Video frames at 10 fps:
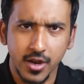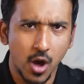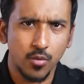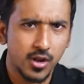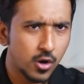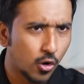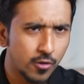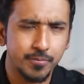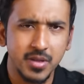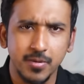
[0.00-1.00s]
Now, a
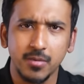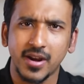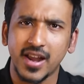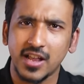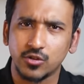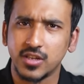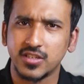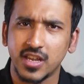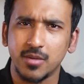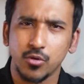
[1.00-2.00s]
lot of people might
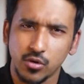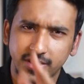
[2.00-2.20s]
actually say, bro,